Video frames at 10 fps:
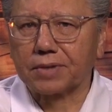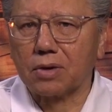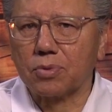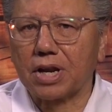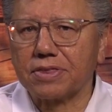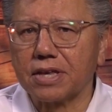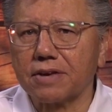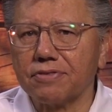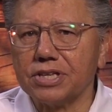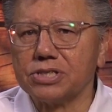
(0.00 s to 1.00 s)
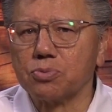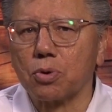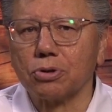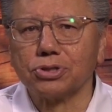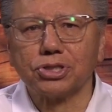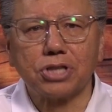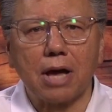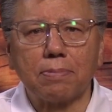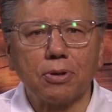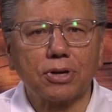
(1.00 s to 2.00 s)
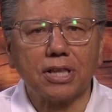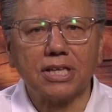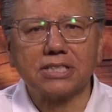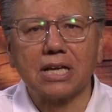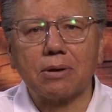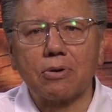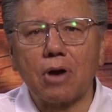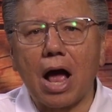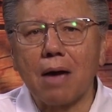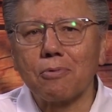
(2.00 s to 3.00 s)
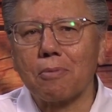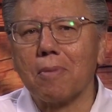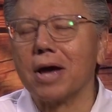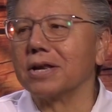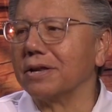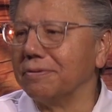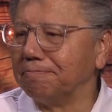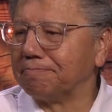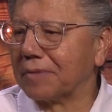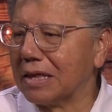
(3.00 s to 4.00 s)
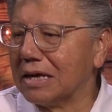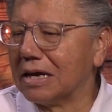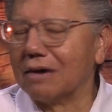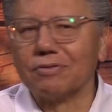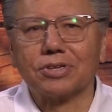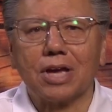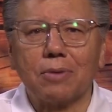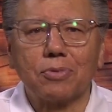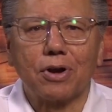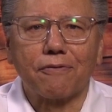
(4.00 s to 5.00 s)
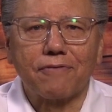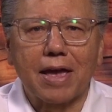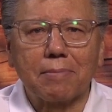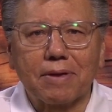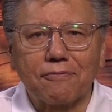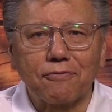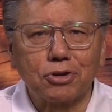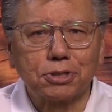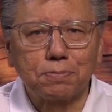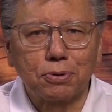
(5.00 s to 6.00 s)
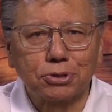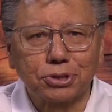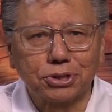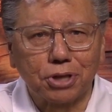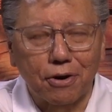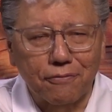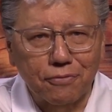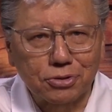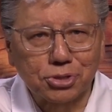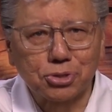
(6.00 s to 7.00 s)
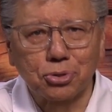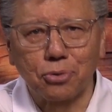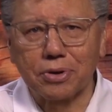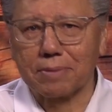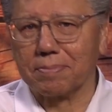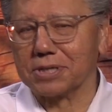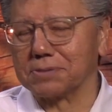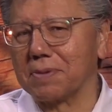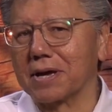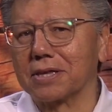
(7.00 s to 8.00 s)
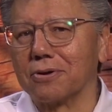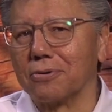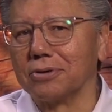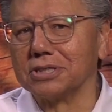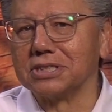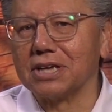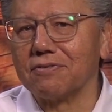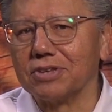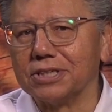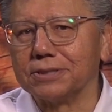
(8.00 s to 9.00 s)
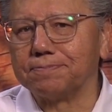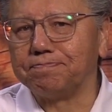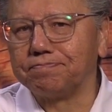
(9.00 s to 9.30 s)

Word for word: And when I think of these words, stop, look, and listen, I'm reminded of a time when our family first purchased our first touring bus back in the early 70s.